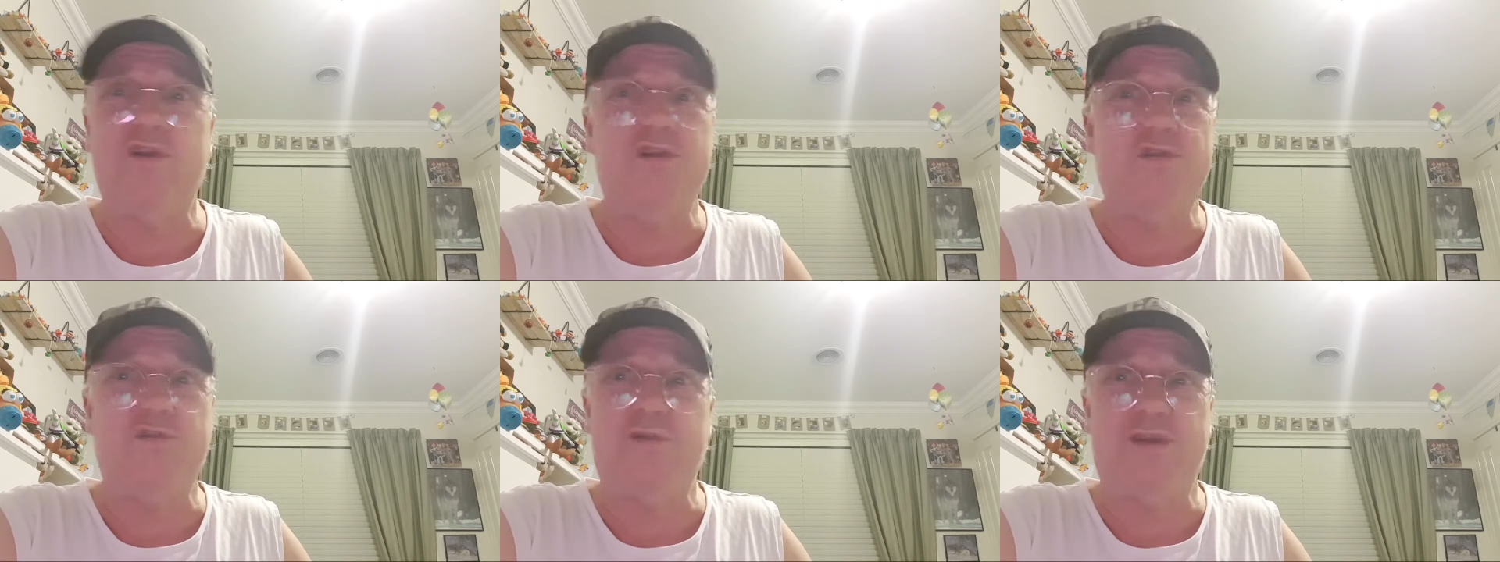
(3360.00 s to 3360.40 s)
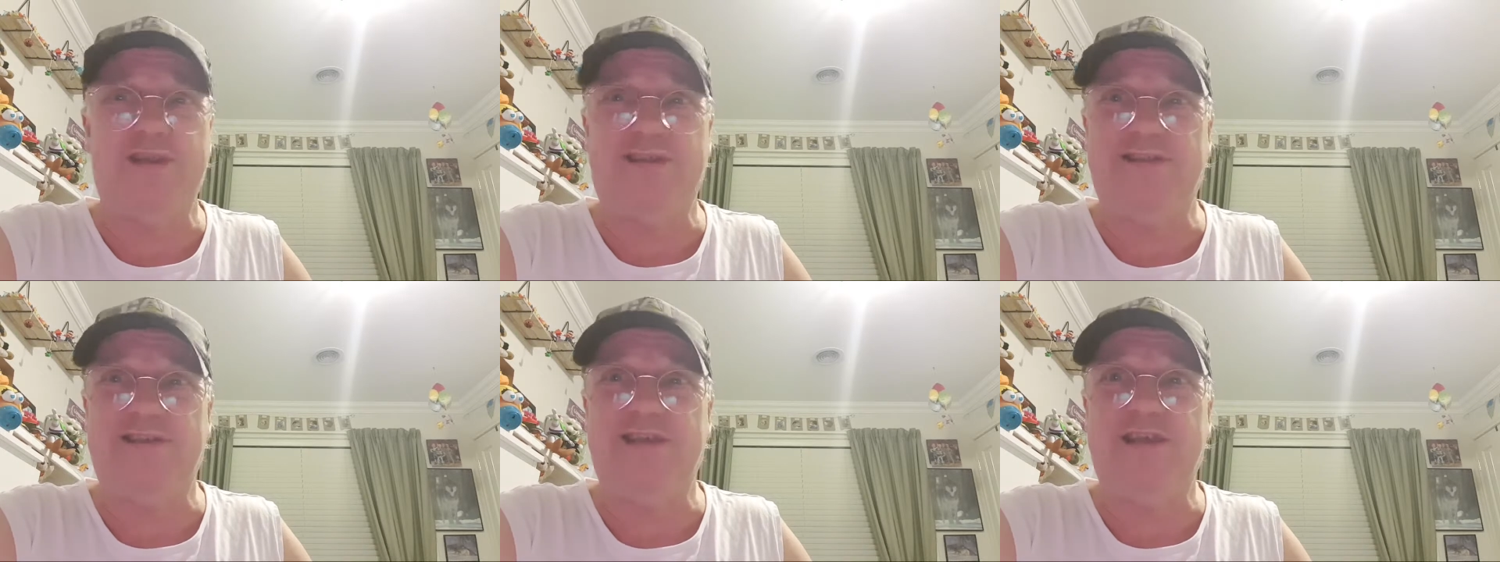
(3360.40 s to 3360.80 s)
you do
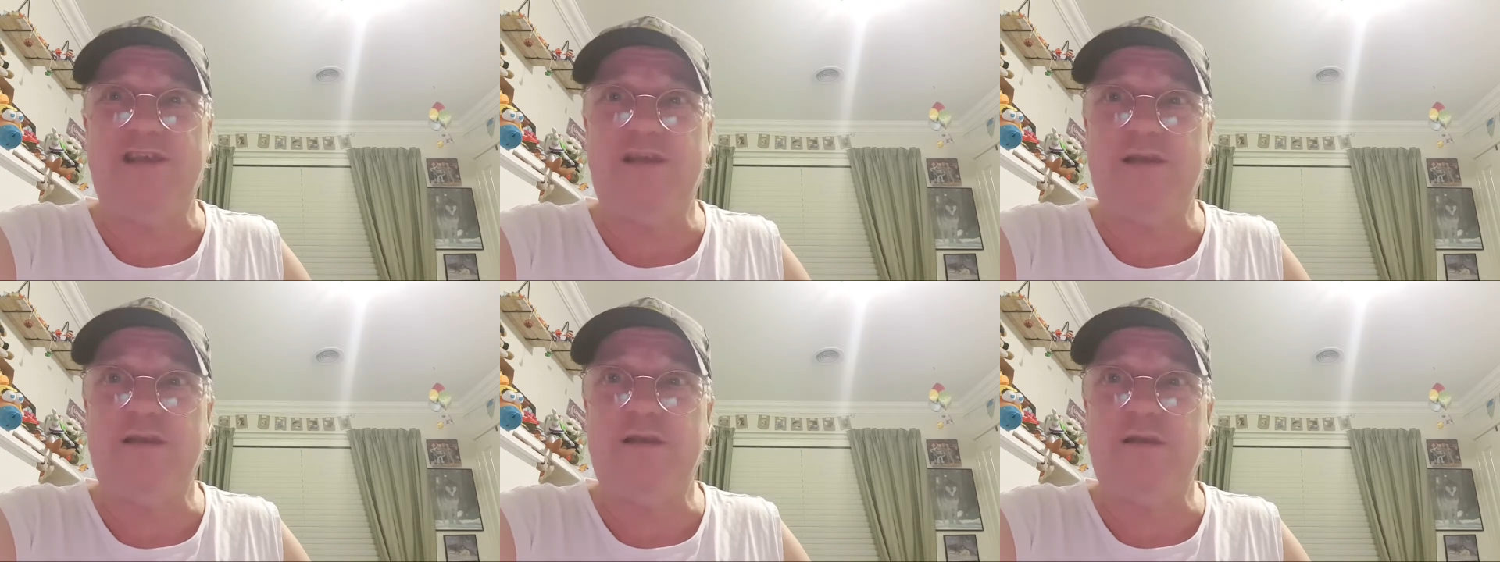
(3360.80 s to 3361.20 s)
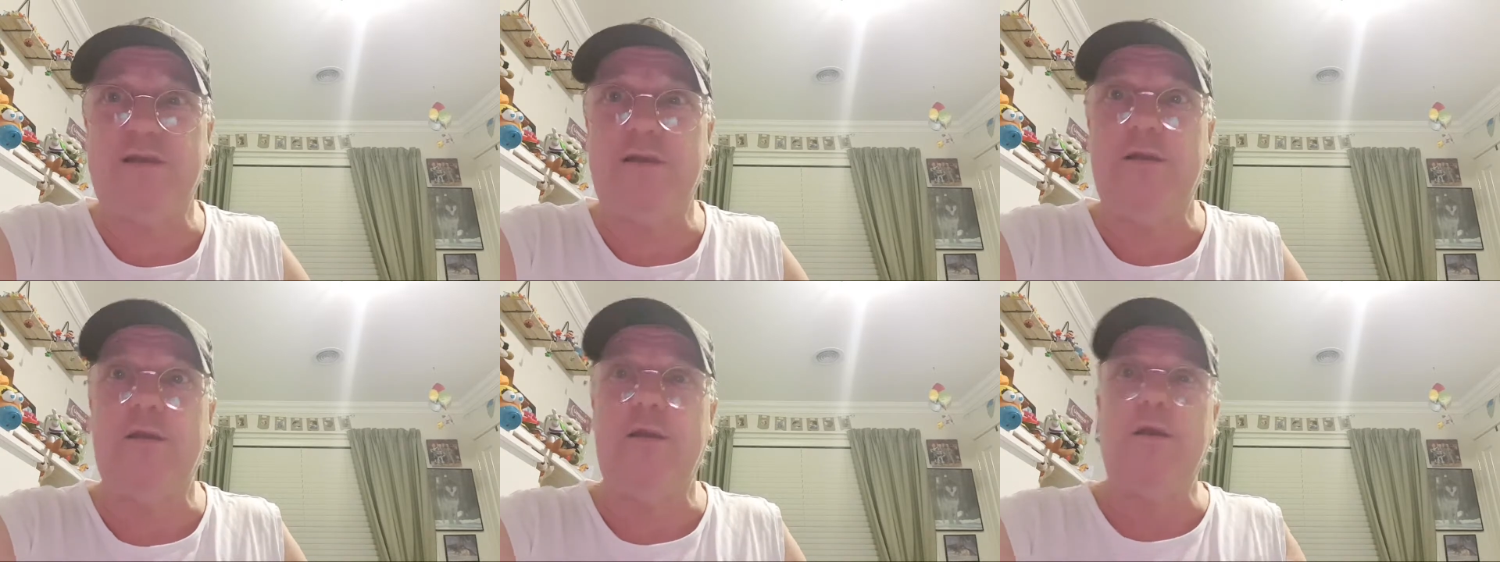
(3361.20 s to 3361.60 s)
anything,
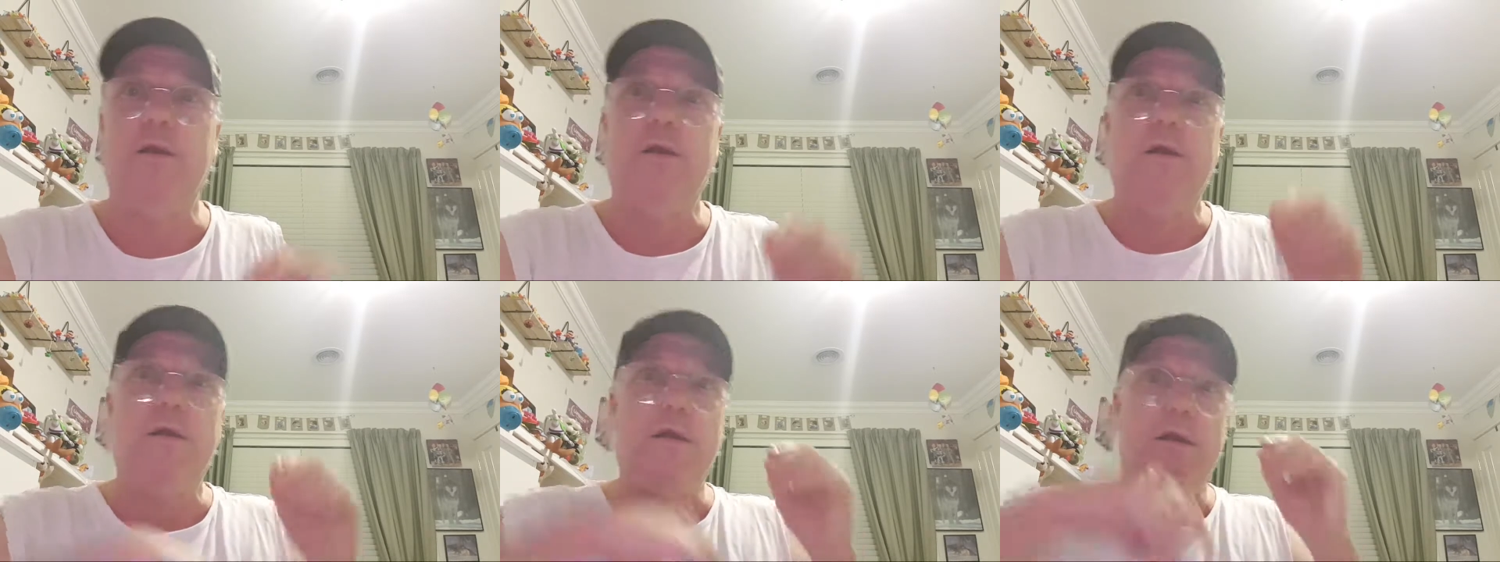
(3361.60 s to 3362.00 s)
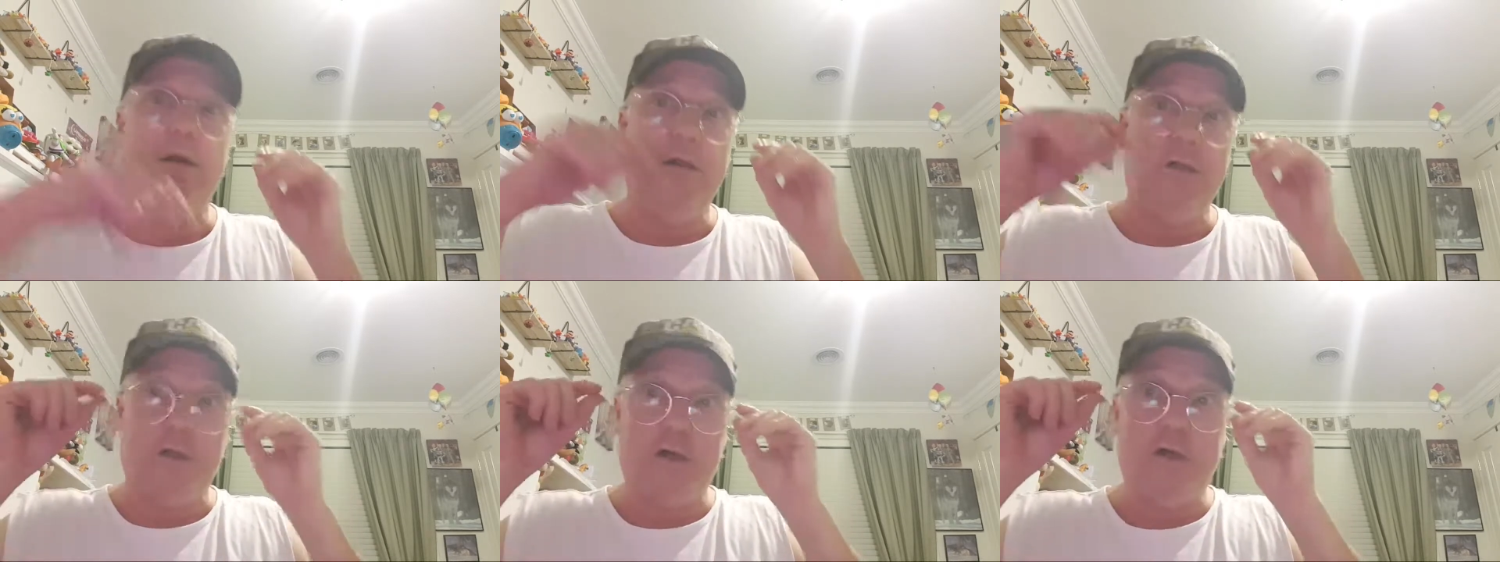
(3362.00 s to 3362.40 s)

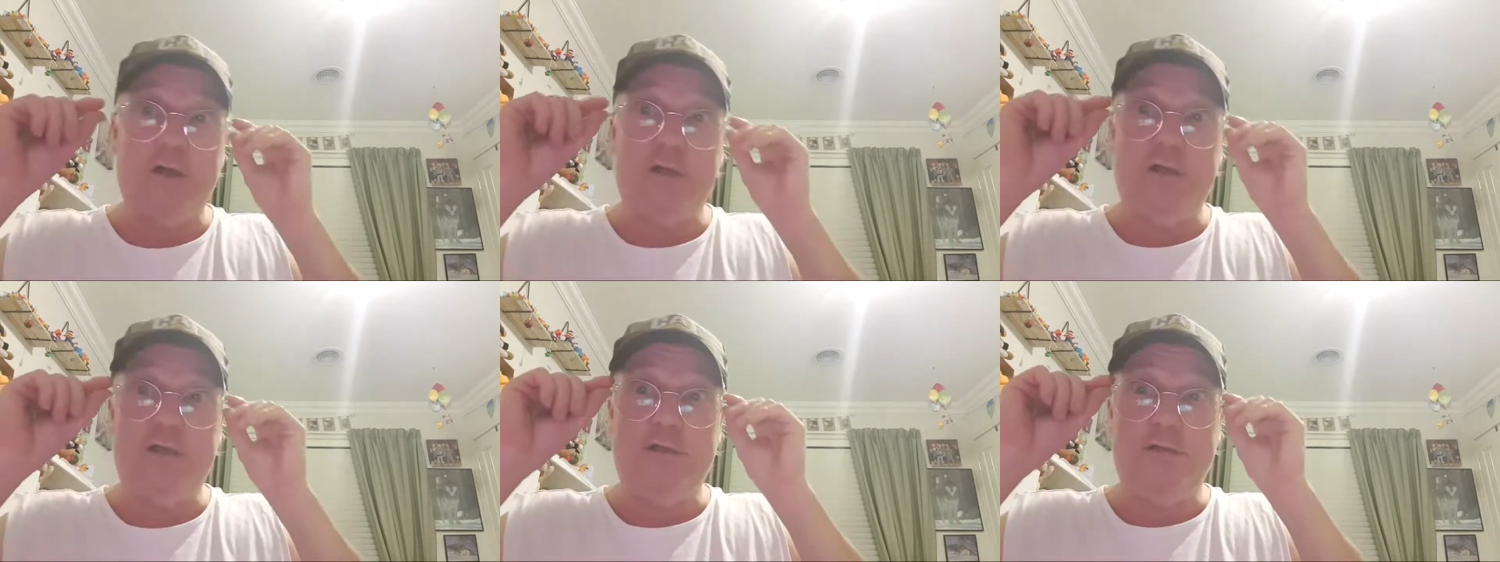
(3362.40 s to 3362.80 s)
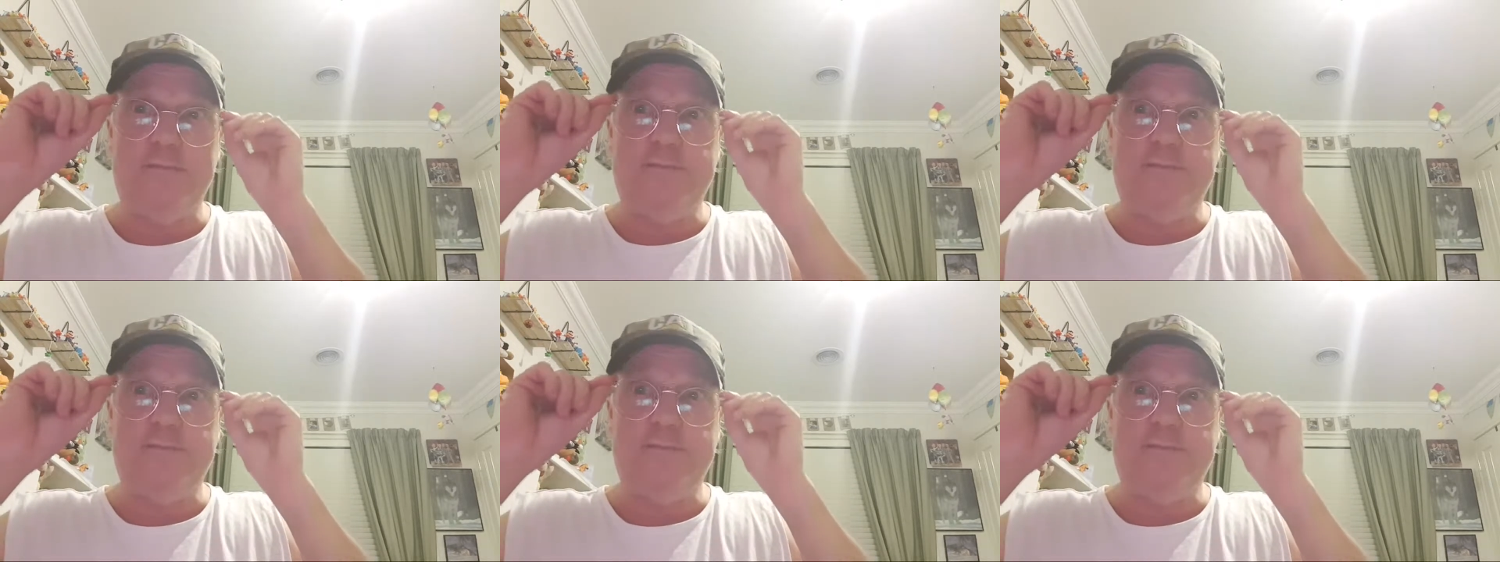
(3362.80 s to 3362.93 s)
like I did.